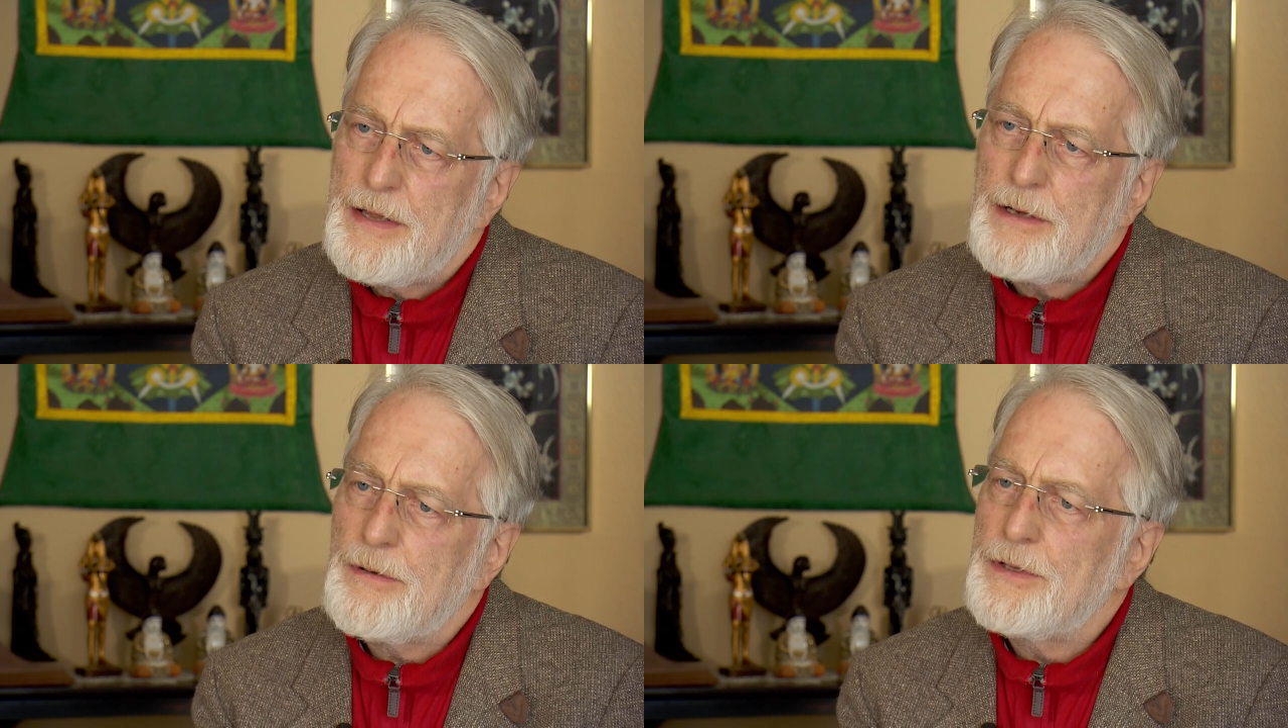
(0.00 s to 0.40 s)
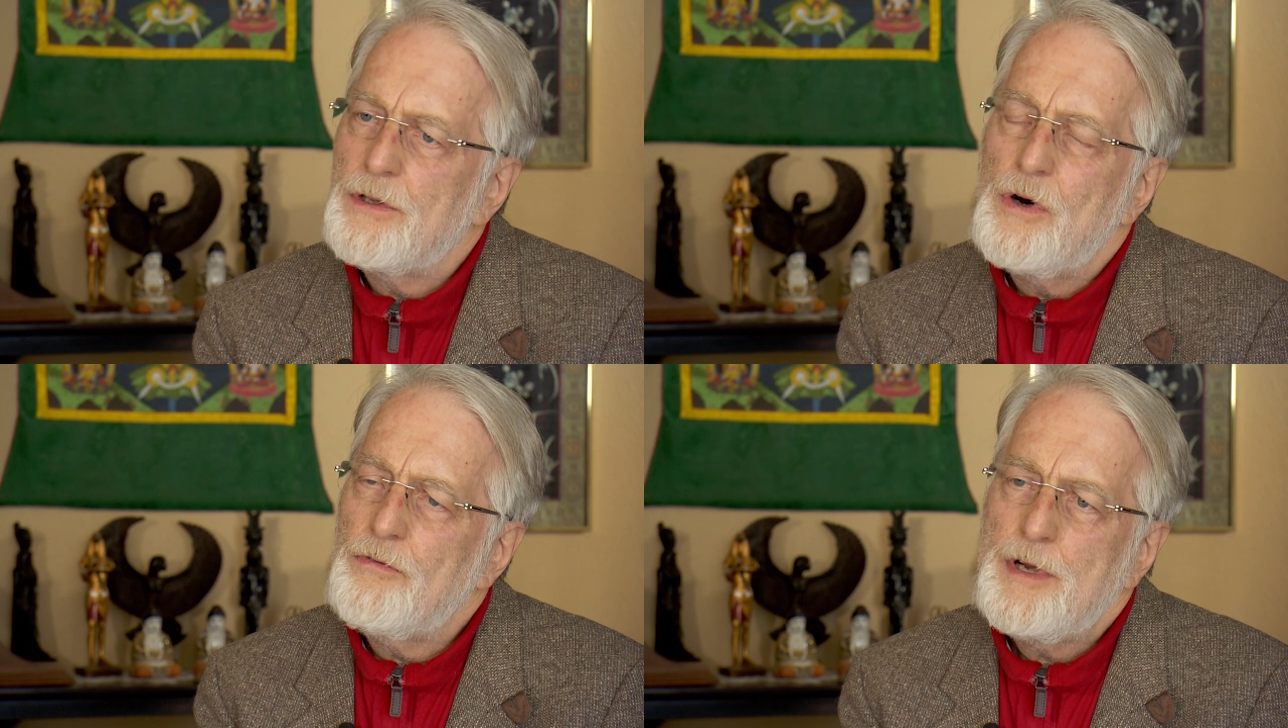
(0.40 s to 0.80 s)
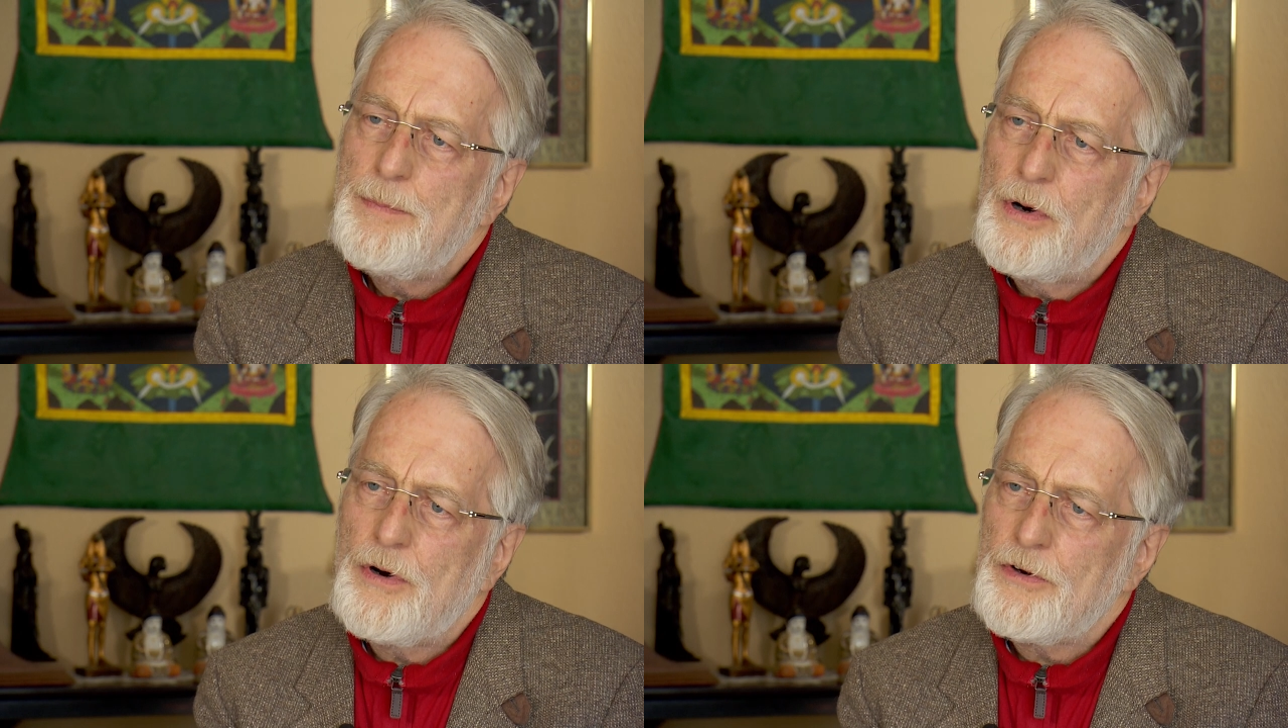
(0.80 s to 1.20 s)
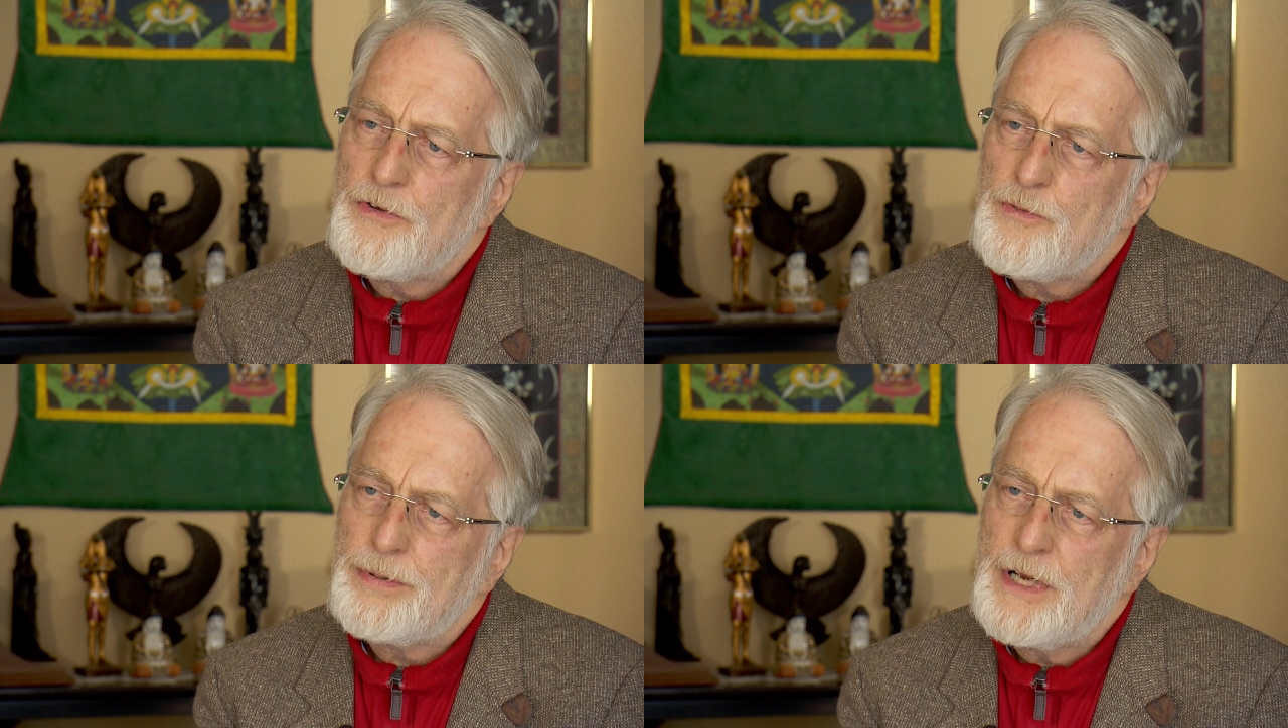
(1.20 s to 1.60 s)
There were no
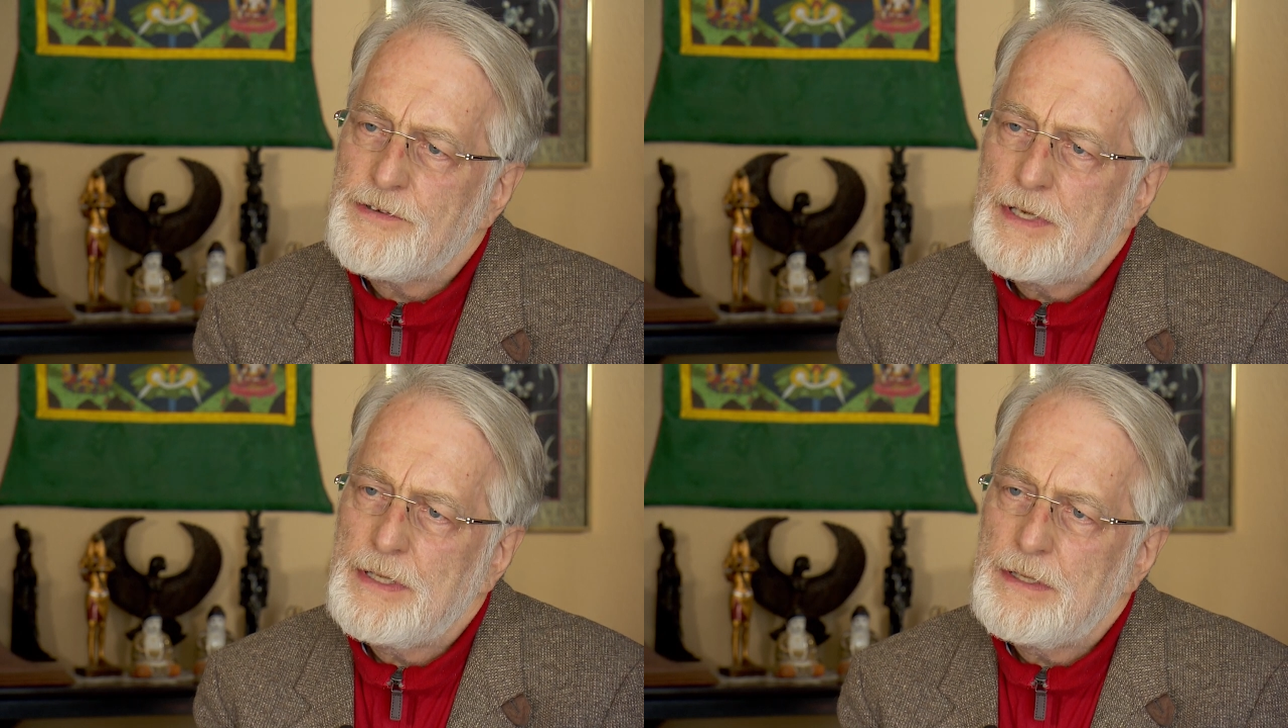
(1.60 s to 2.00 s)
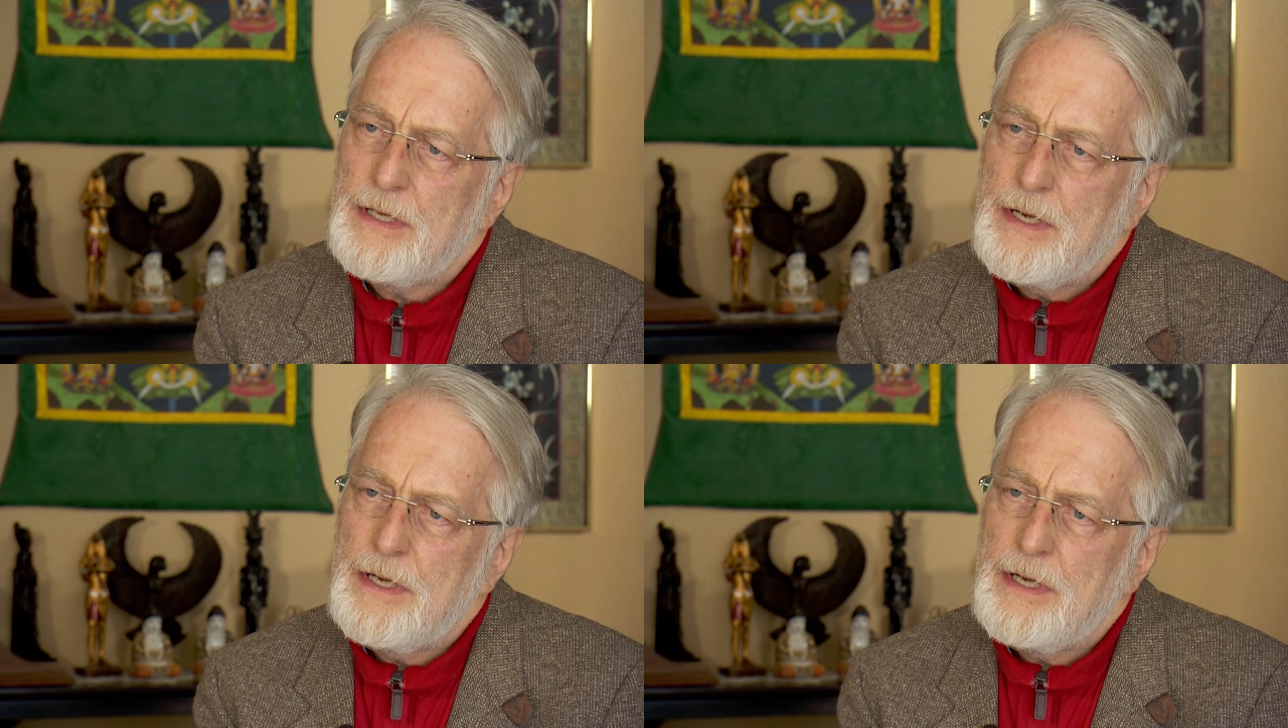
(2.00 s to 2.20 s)
reporters present.